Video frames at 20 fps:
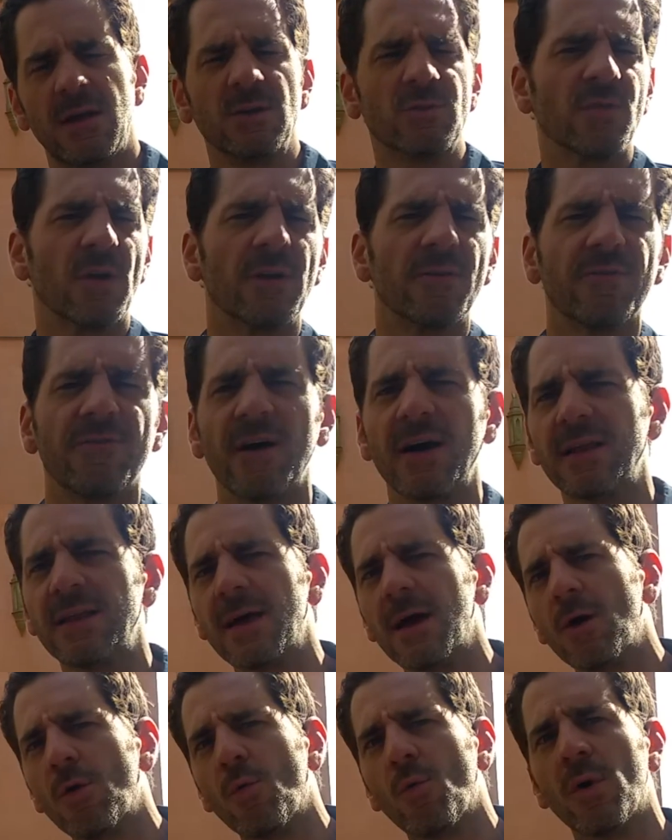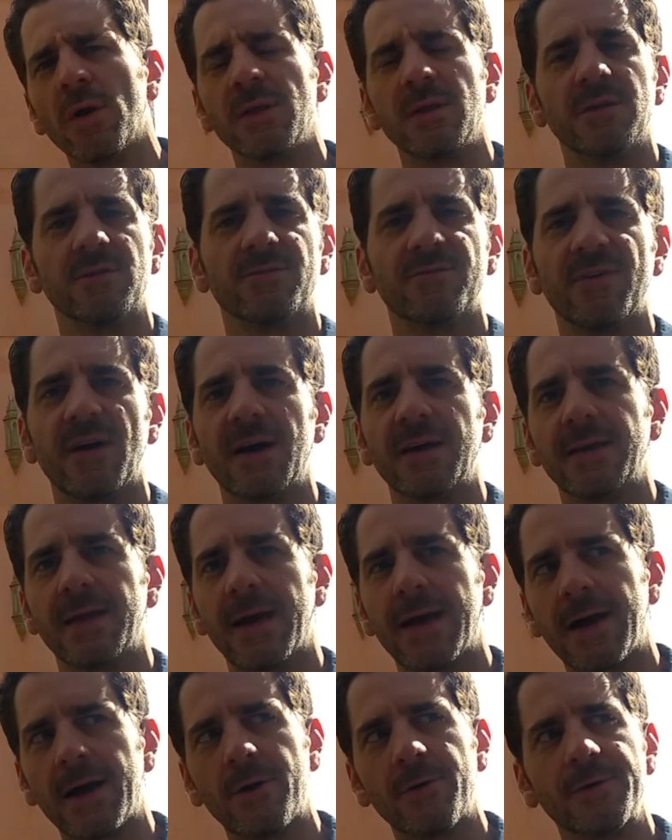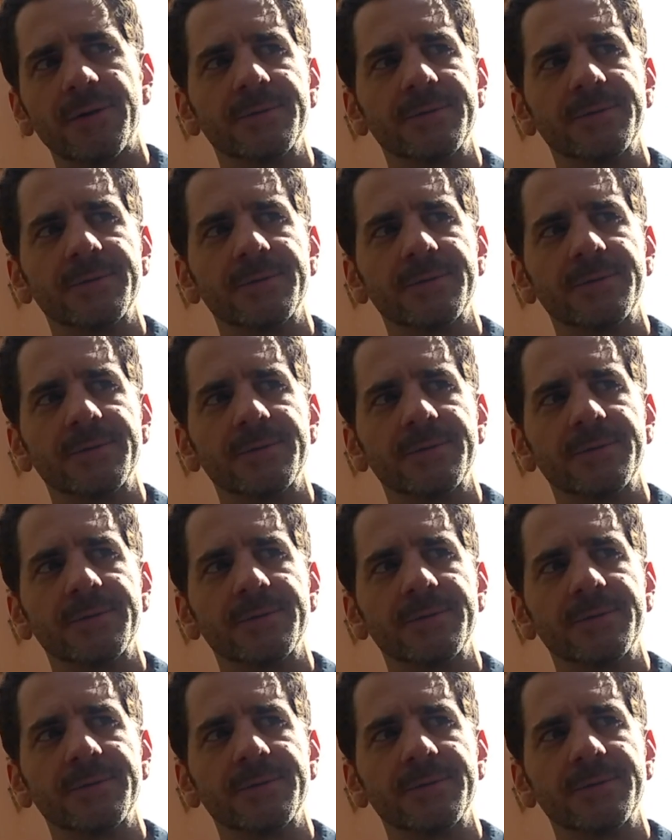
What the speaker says: trying to find out what he can find out.